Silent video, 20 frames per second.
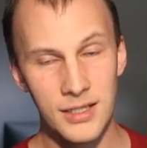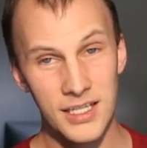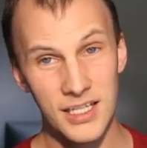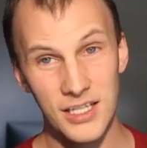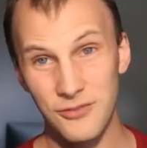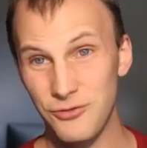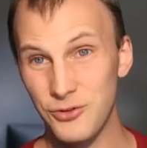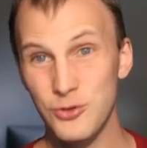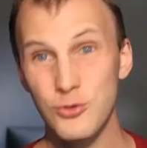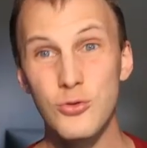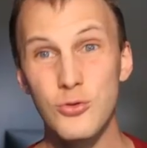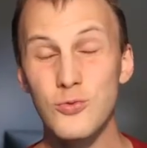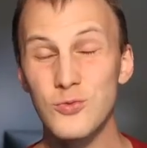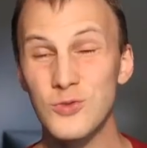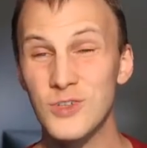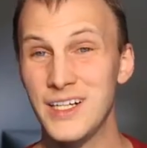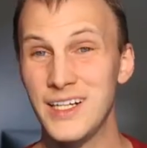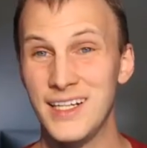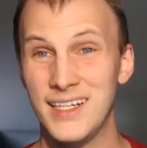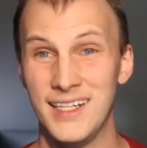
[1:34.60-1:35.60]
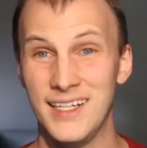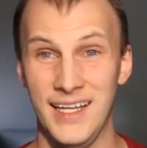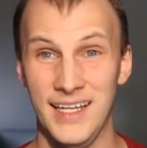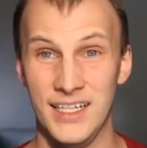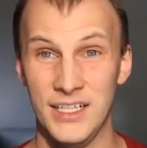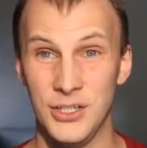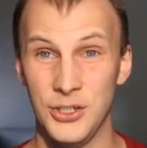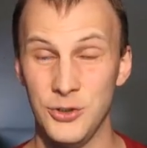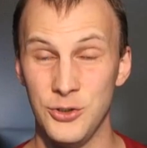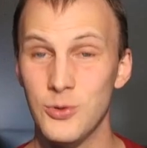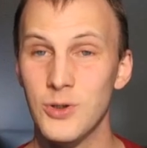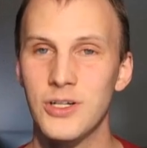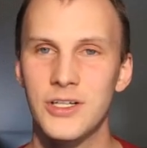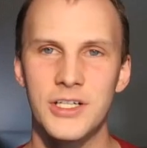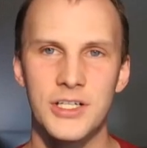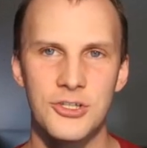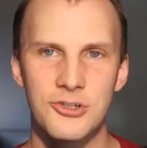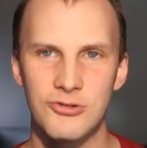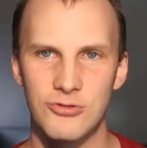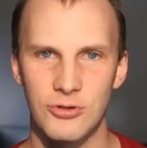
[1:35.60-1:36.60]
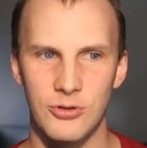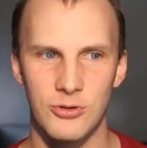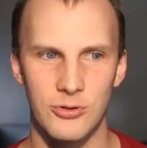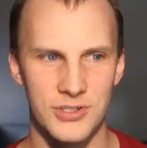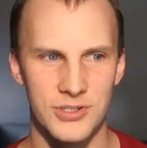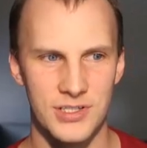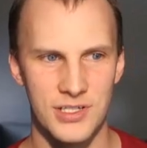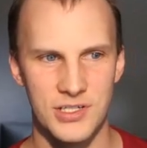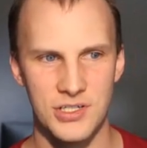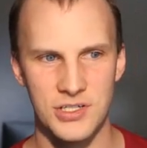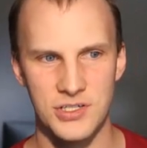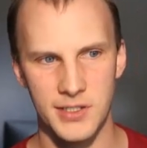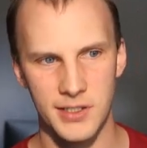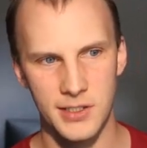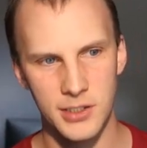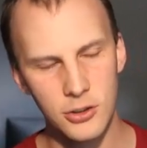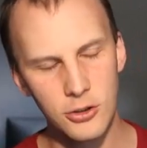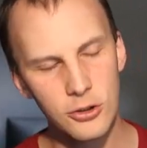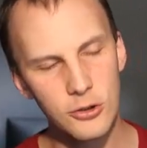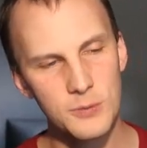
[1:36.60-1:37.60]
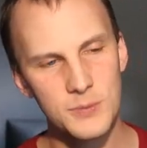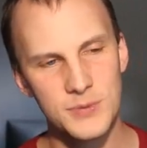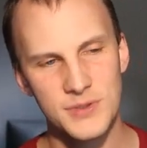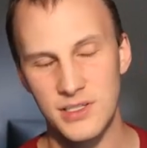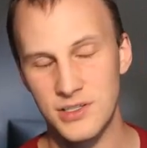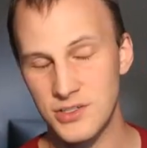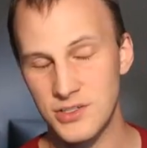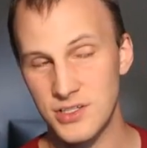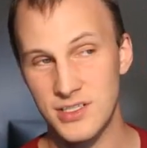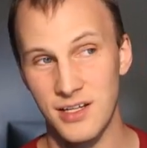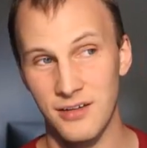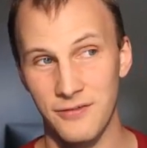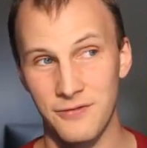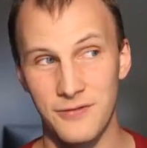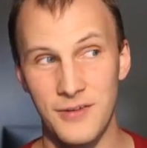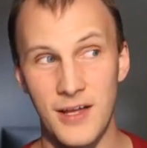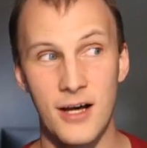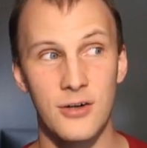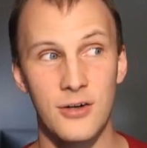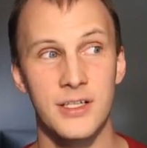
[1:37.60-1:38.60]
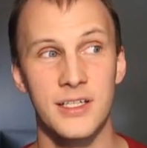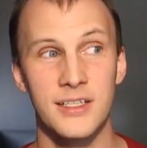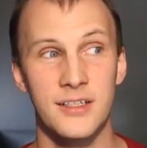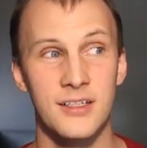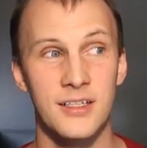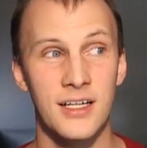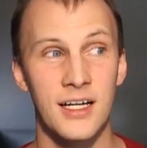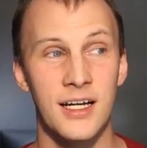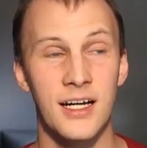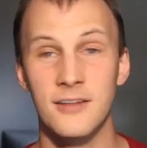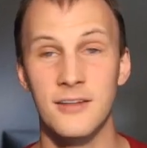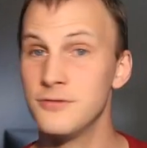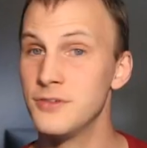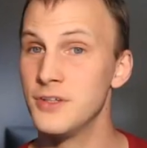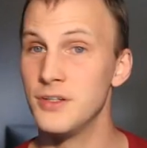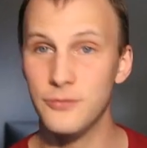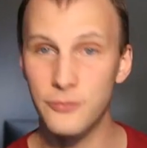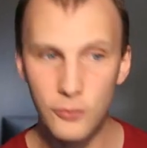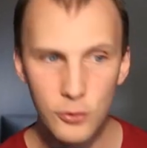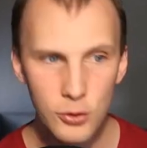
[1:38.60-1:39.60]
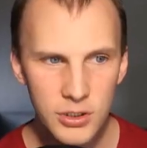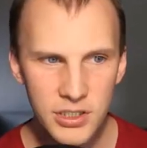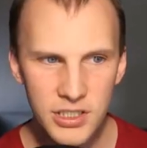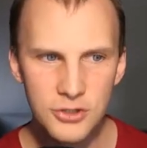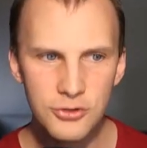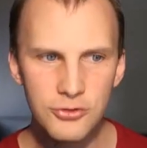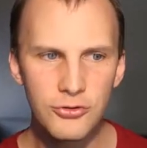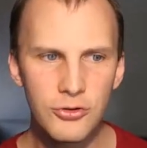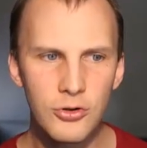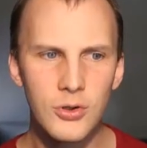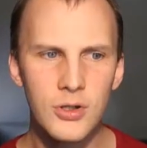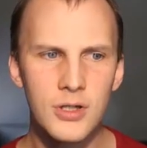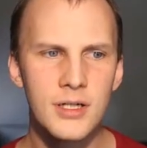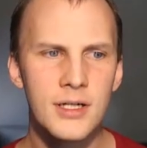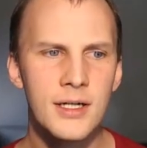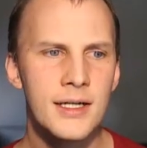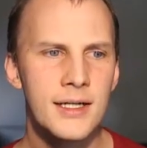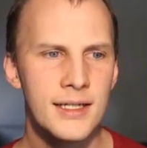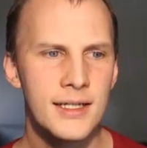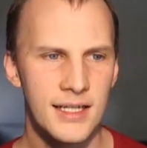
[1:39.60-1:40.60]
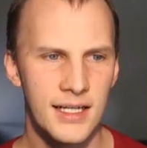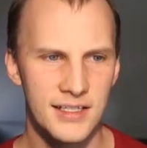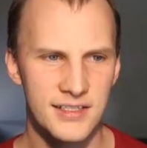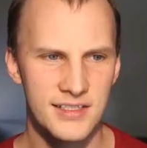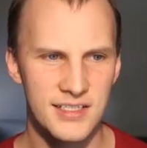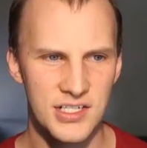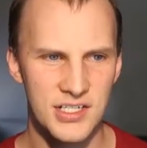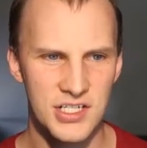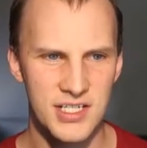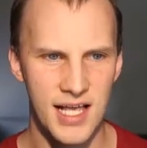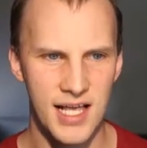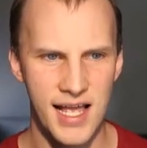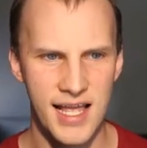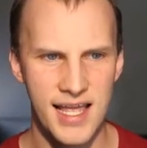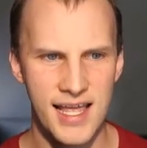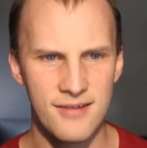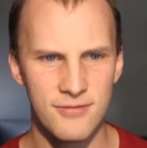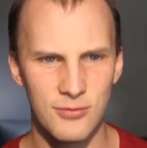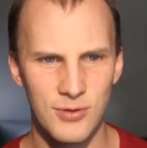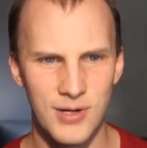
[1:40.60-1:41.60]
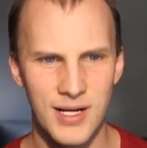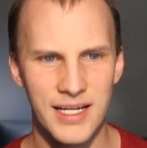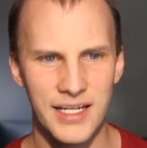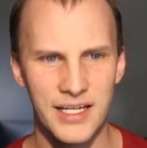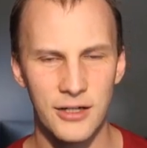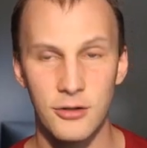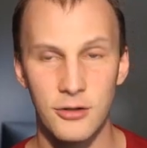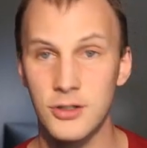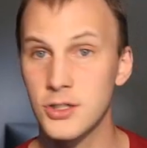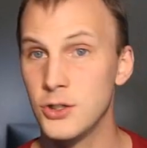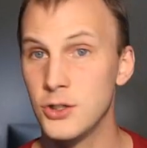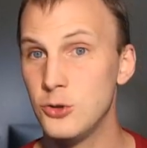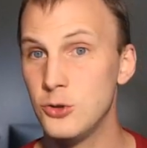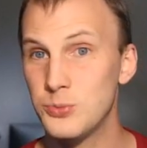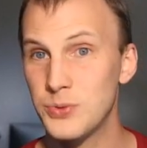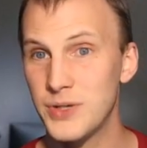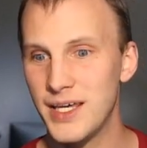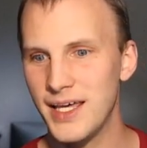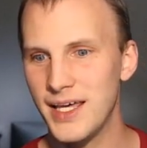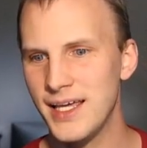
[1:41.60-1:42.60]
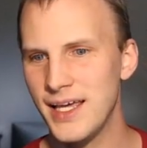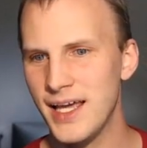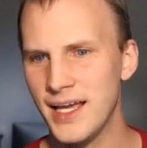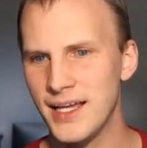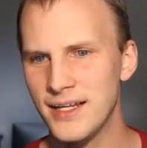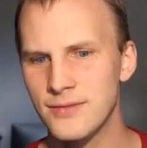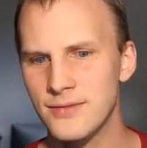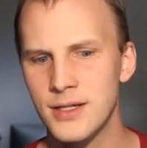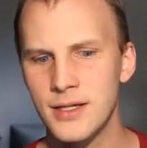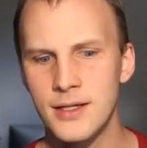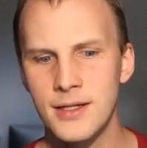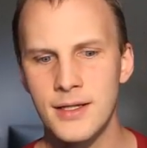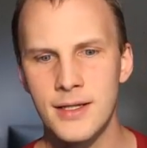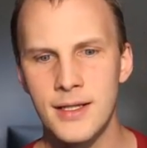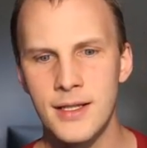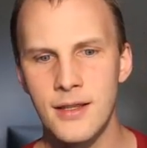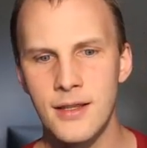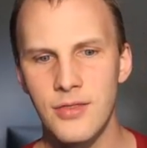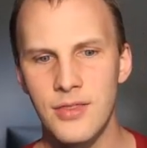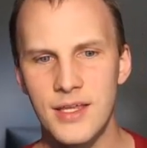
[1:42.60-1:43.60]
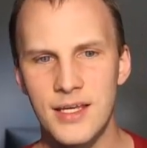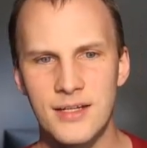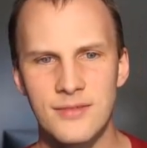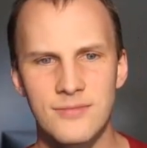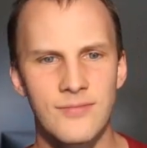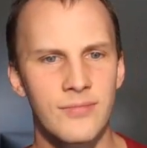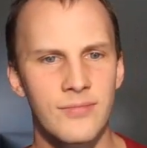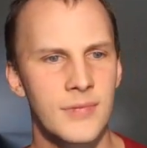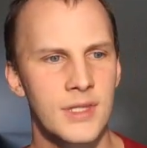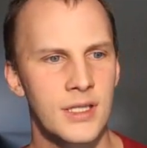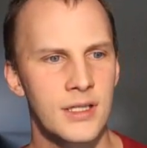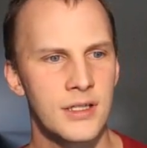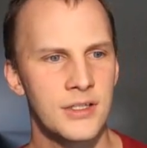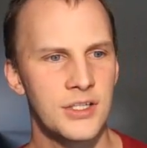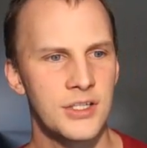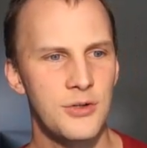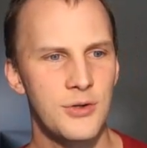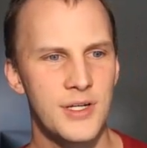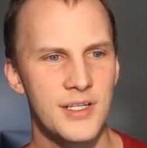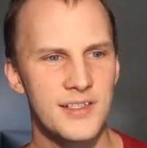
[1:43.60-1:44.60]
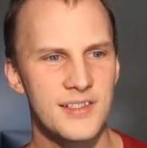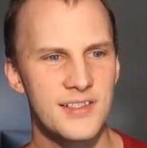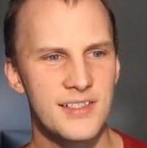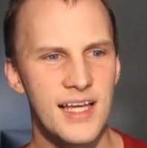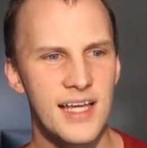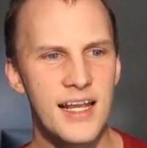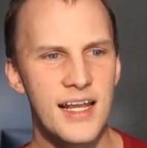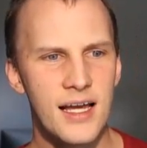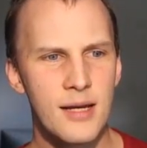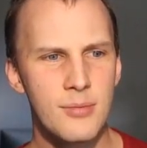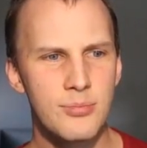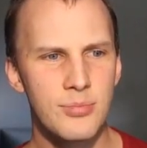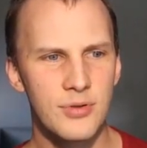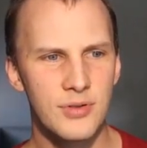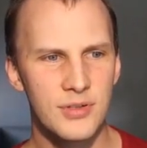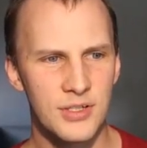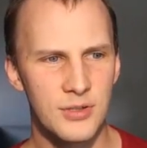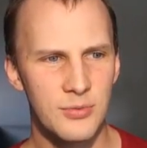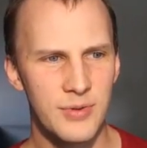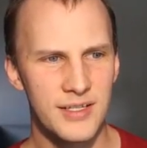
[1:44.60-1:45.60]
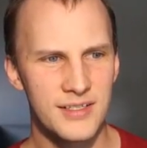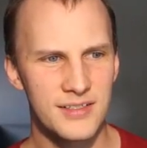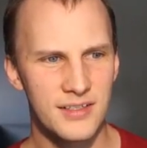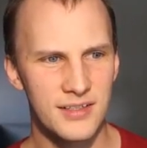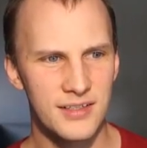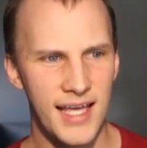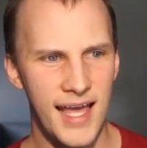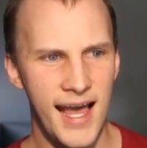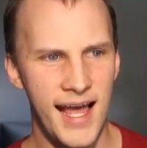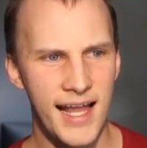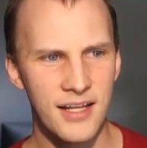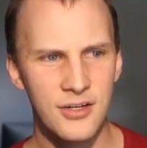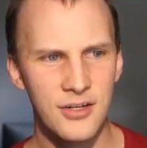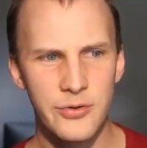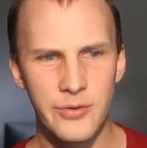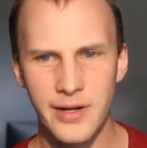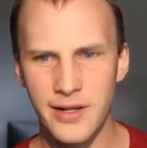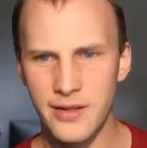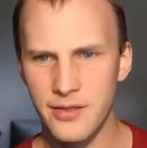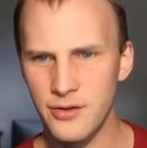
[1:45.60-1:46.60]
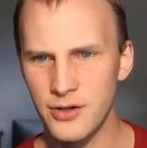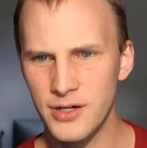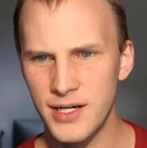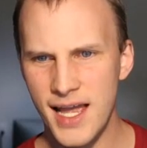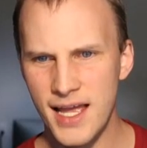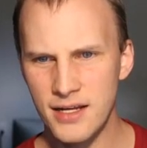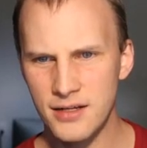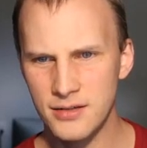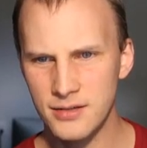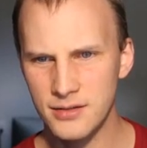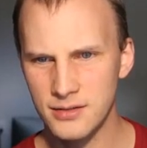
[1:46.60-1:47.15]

If you're running a newer controller, such as a Kulp, such as a Falcon uh, V4 controller, uh, such as I have right here, a Kulp K8, then you can set up, you basically add a new Ethernet,